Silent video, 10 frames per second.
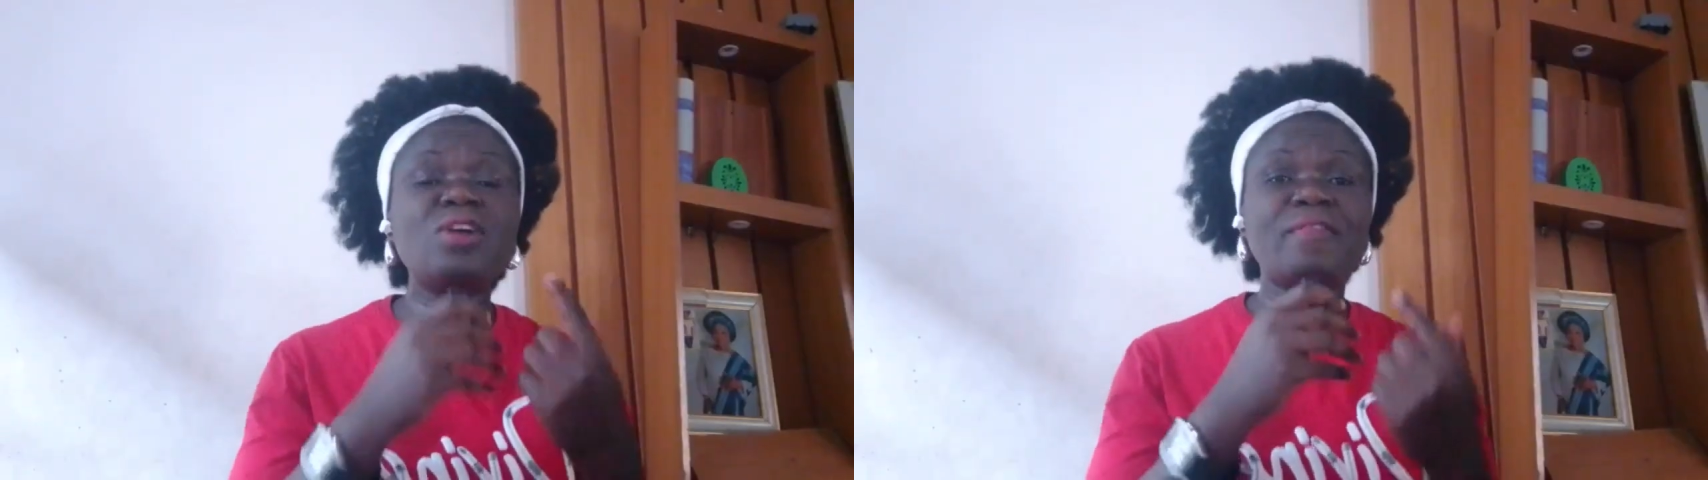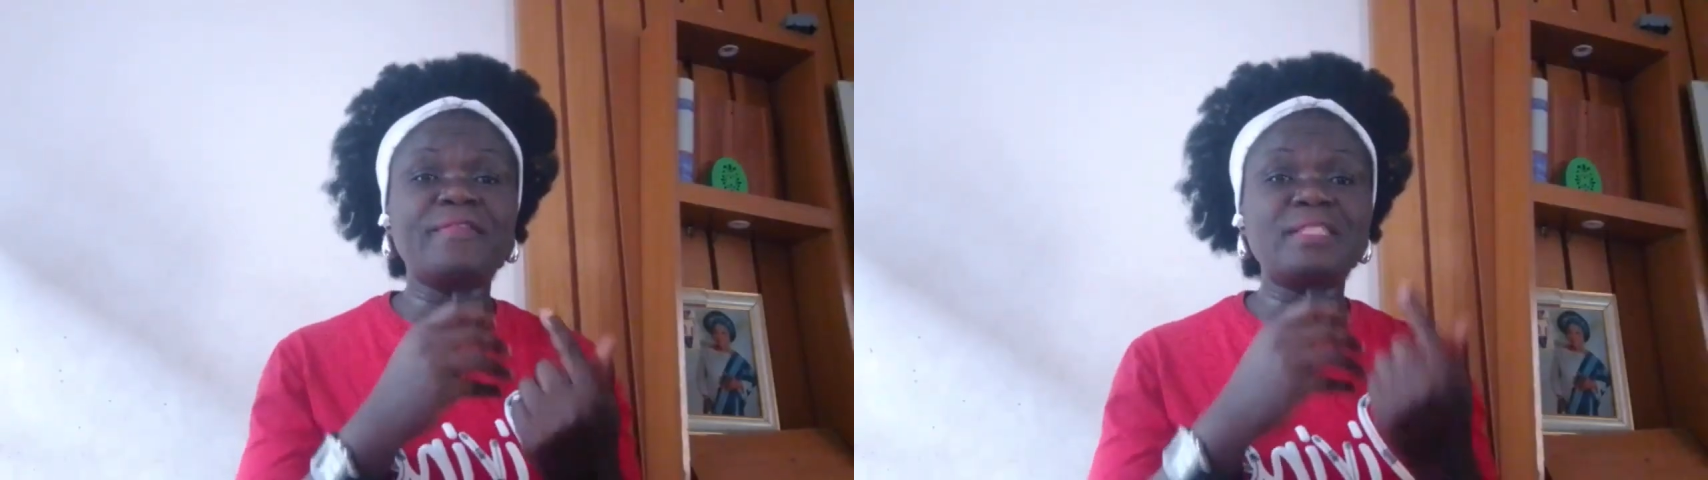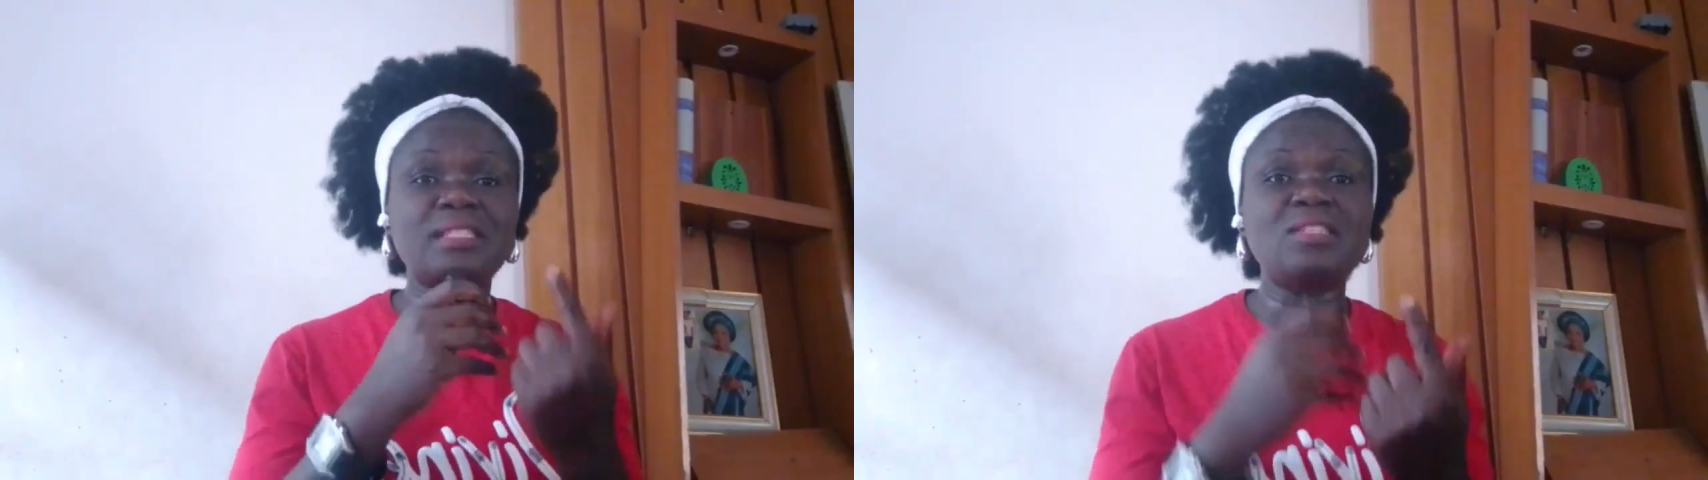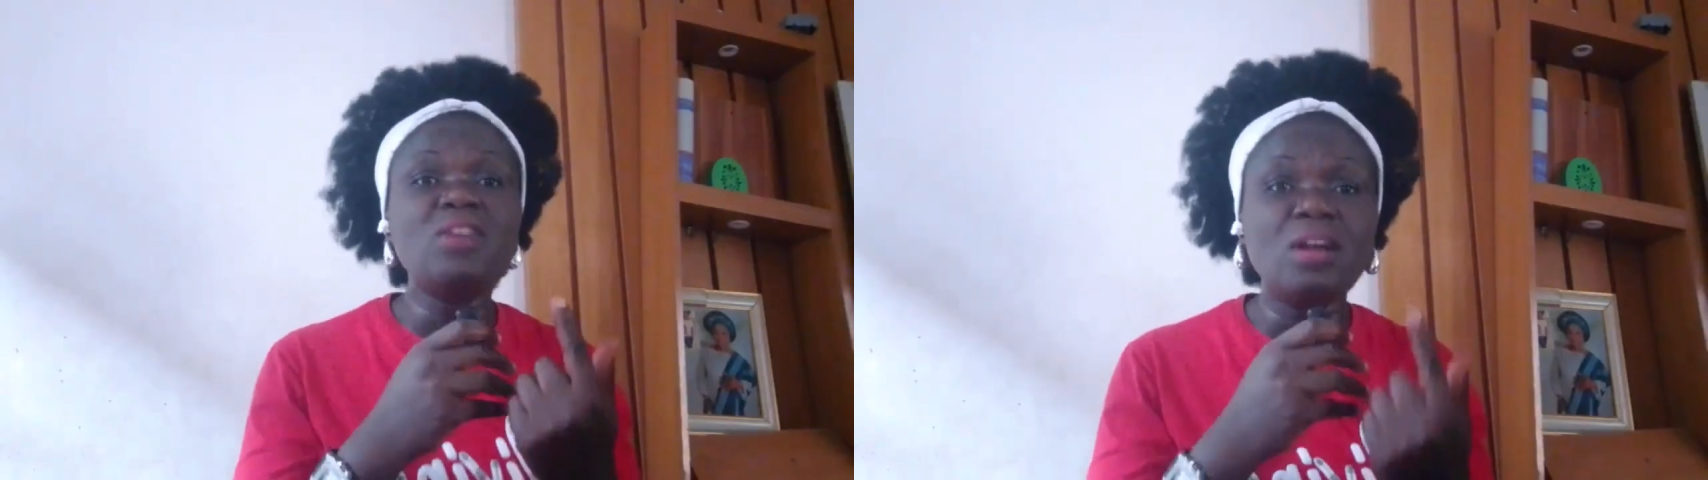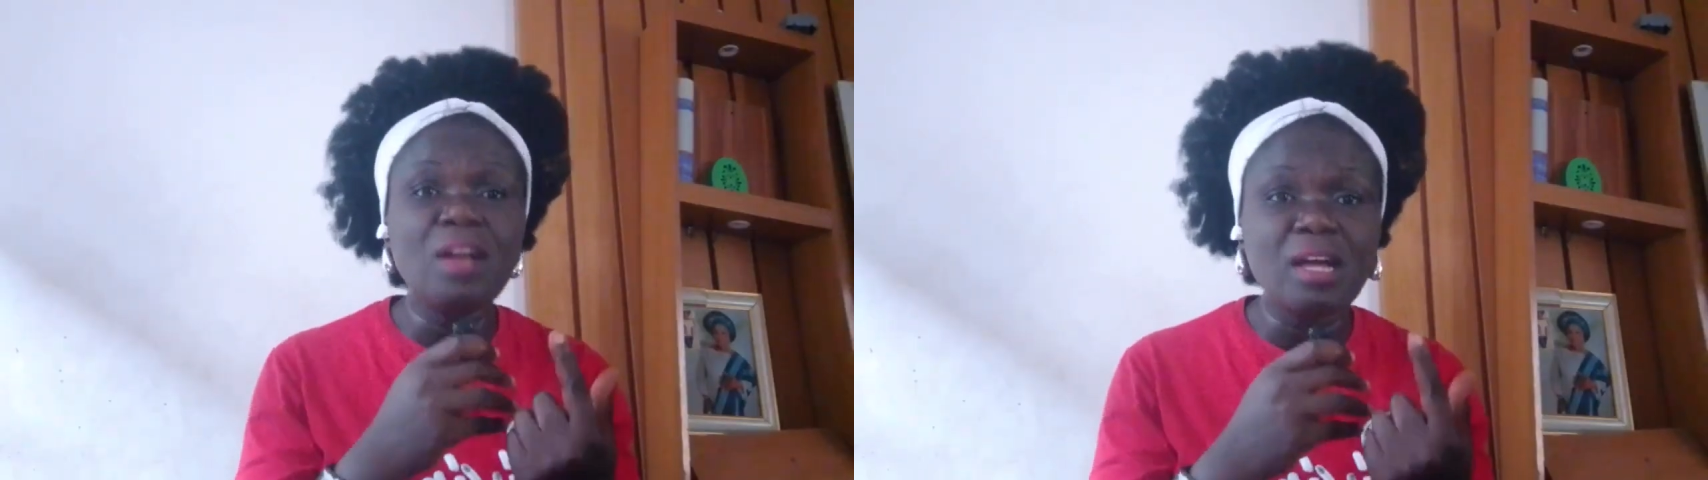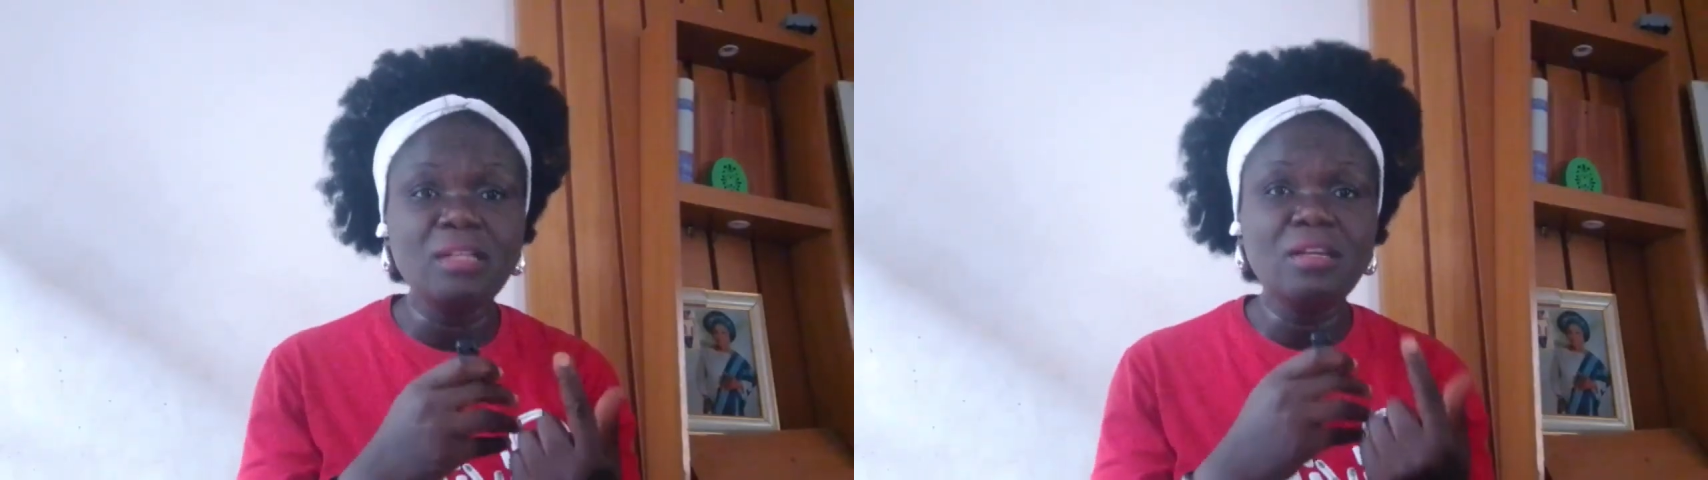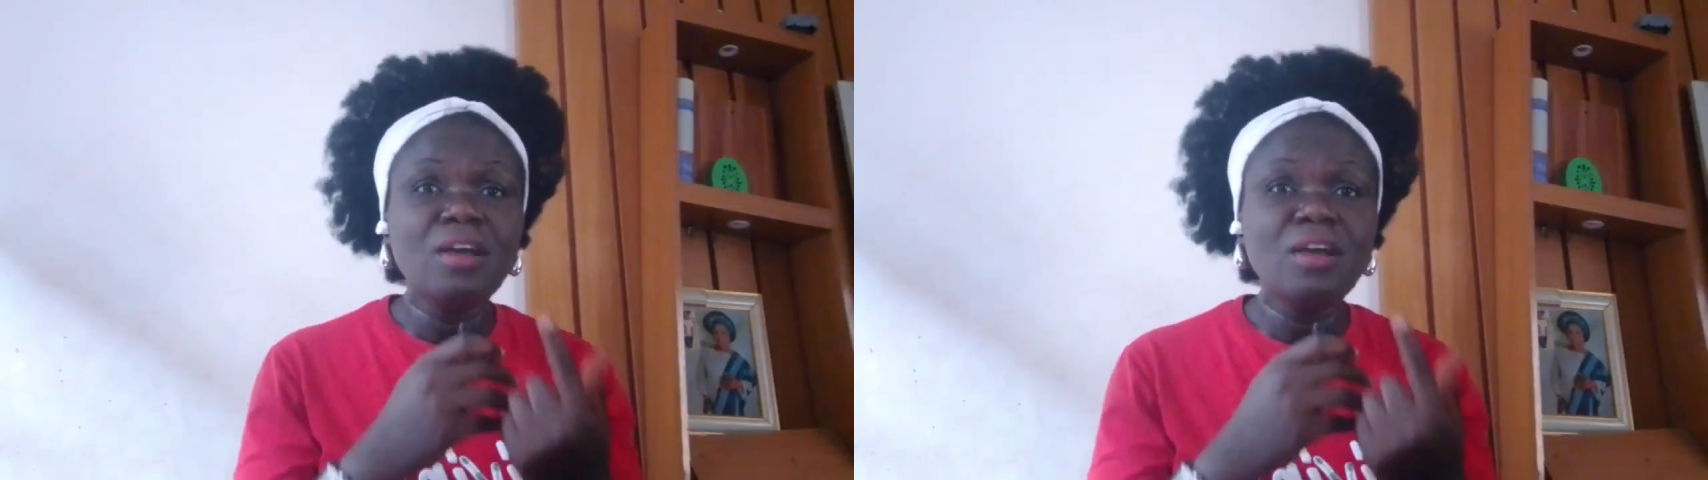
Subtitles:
your physiology.